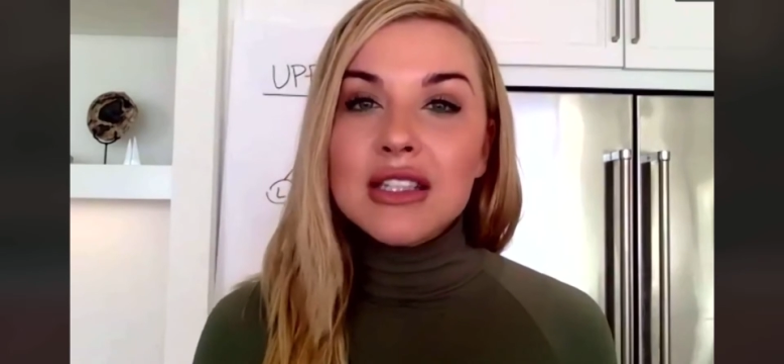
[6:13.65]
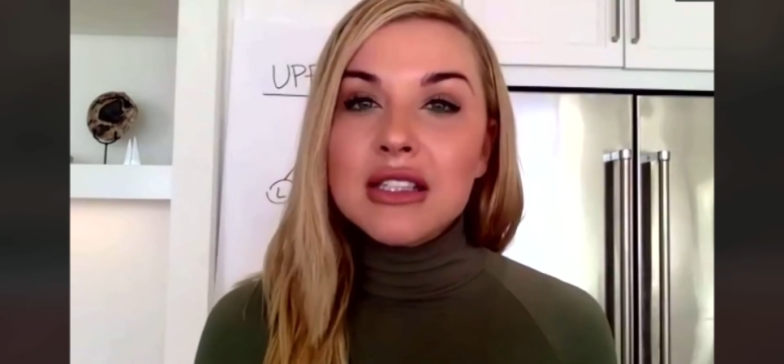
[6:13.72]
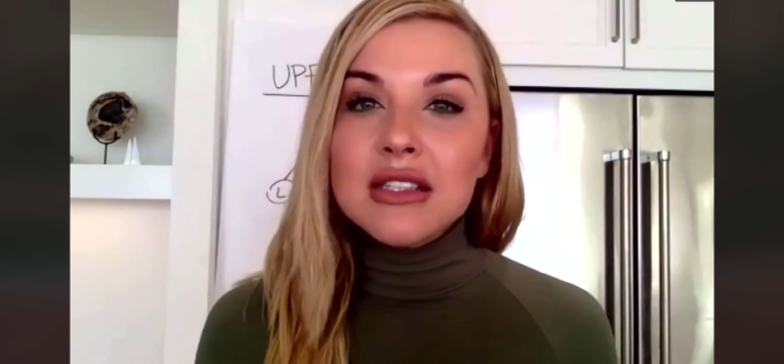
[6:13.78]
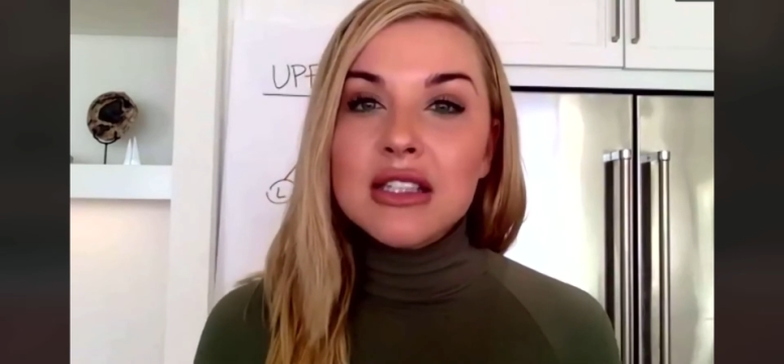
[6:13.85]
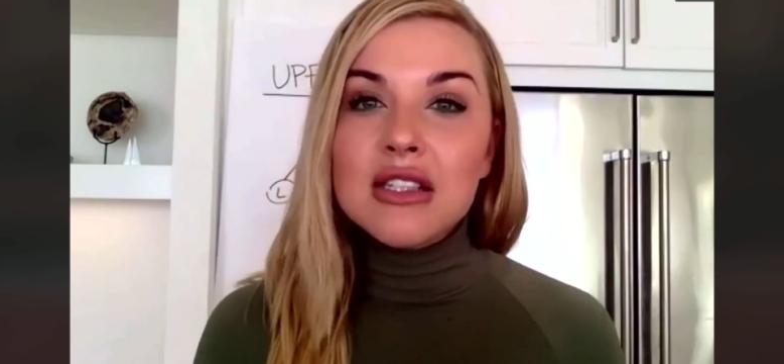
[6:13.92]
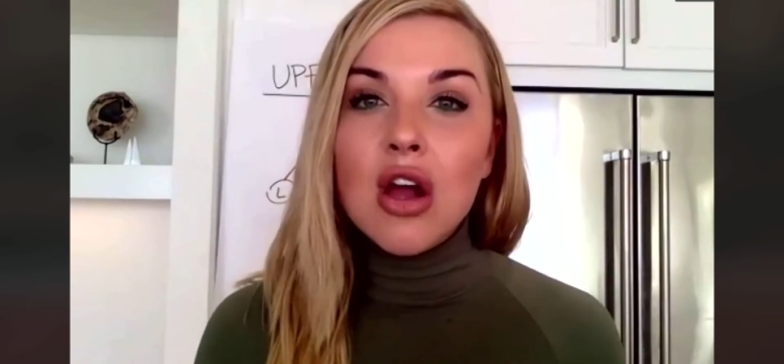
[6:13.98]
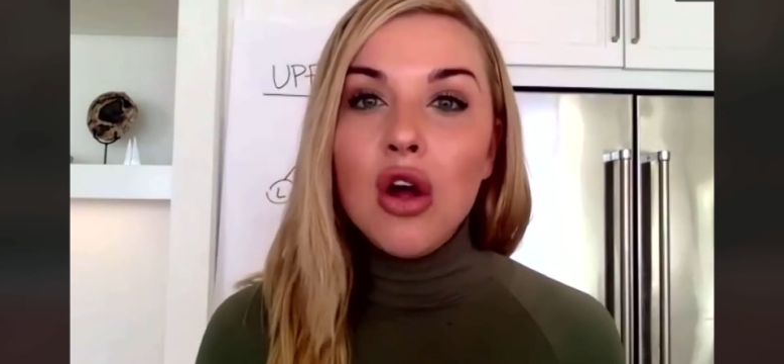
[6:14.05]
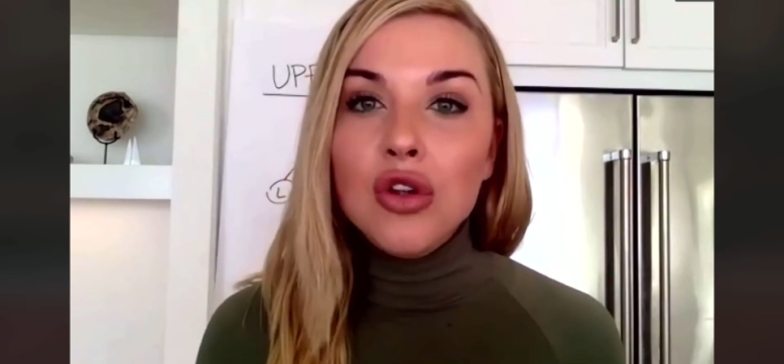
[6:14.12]
this
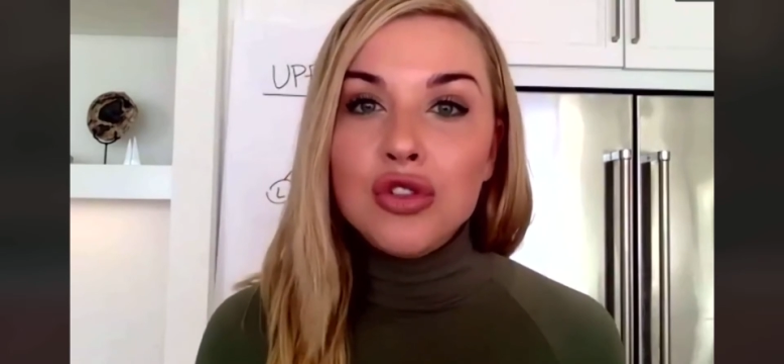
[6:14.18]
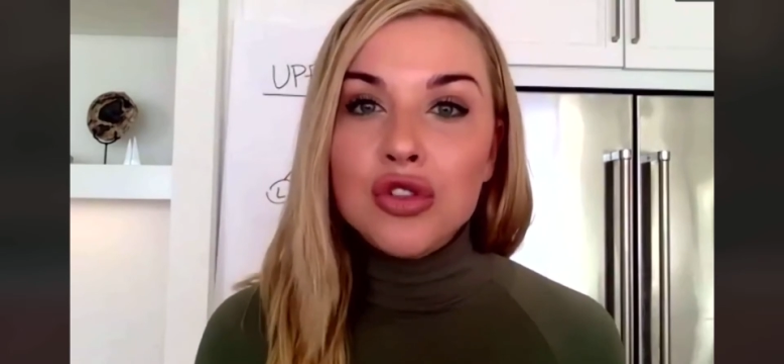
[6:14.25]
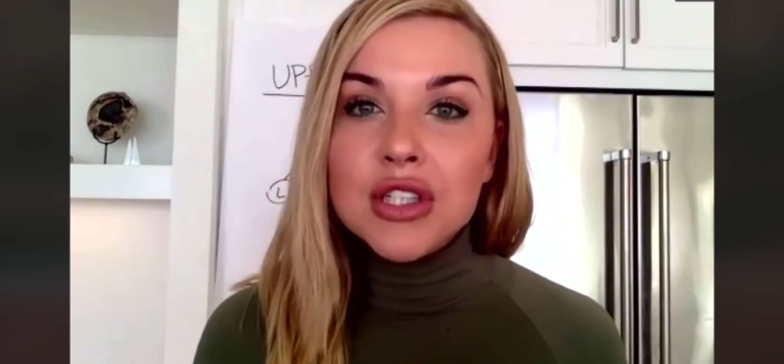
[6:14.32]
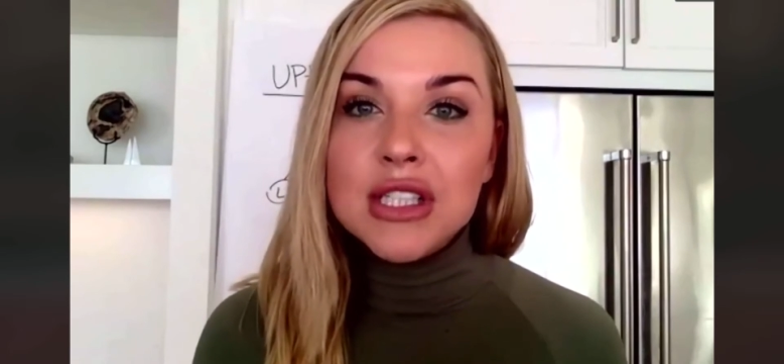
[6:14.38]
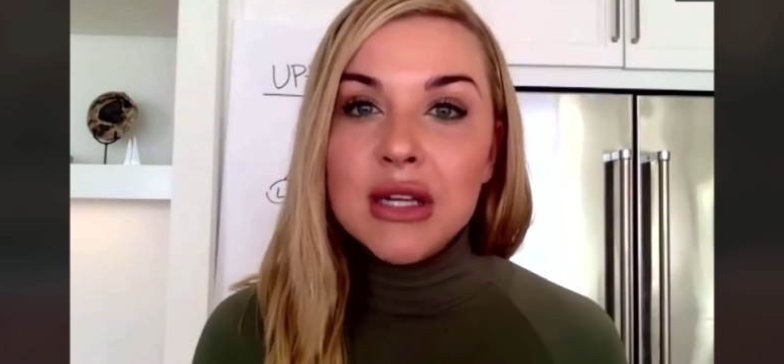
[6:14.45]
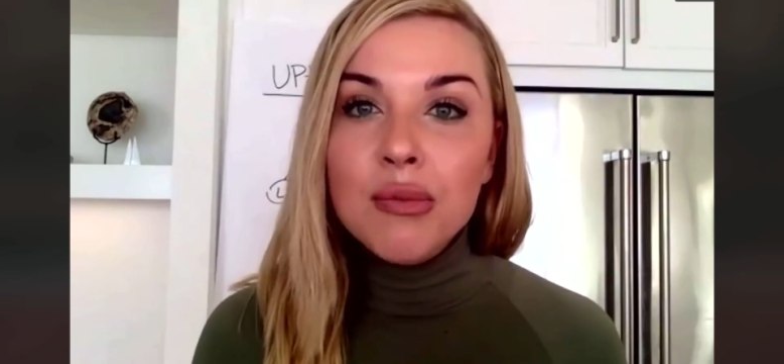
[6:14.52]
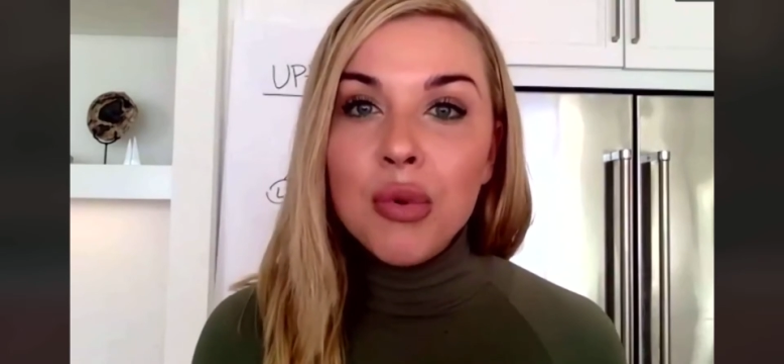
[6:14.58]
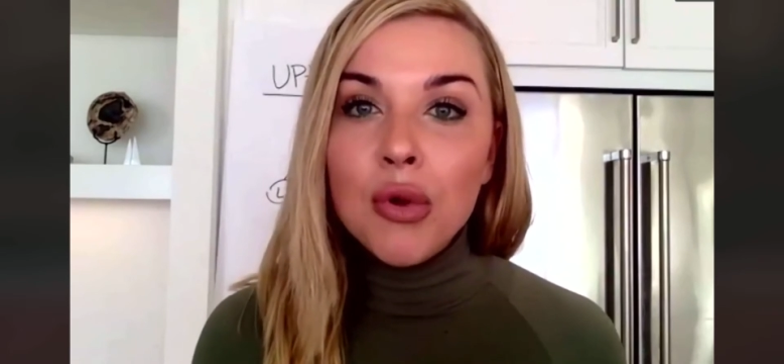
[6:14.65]
is ultra
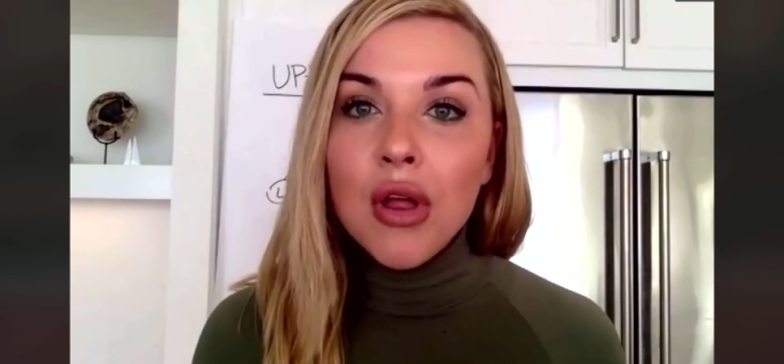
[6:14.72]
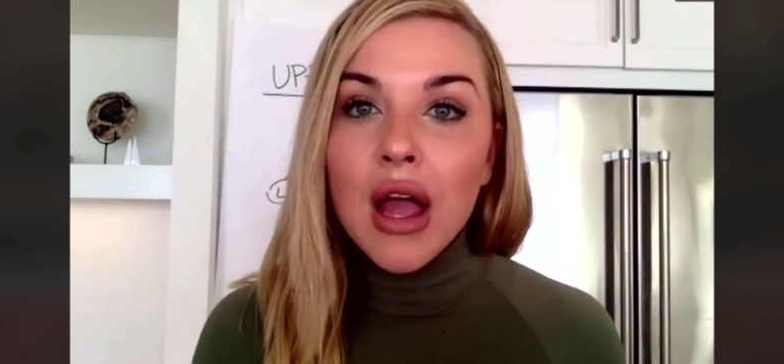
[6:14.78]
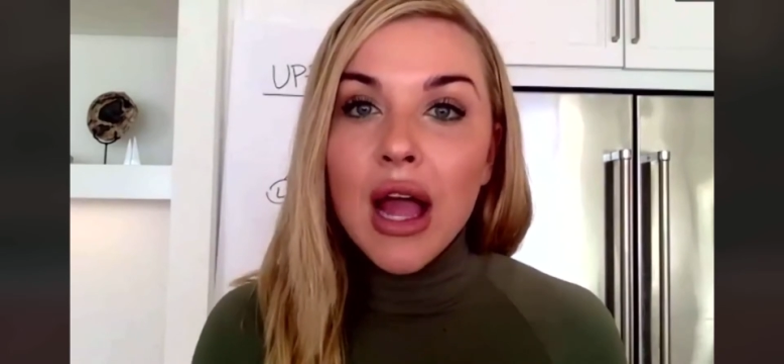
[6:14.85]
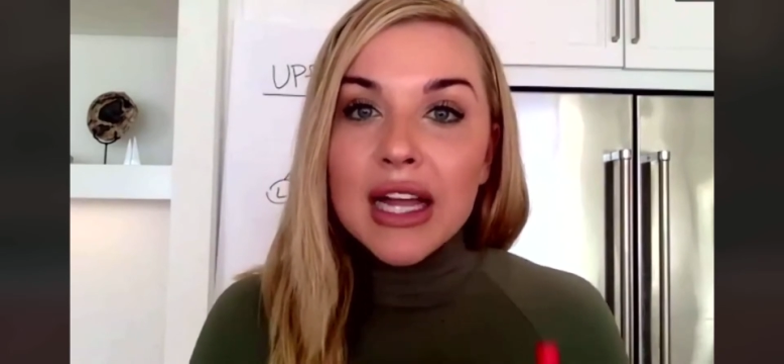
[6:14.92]
simple.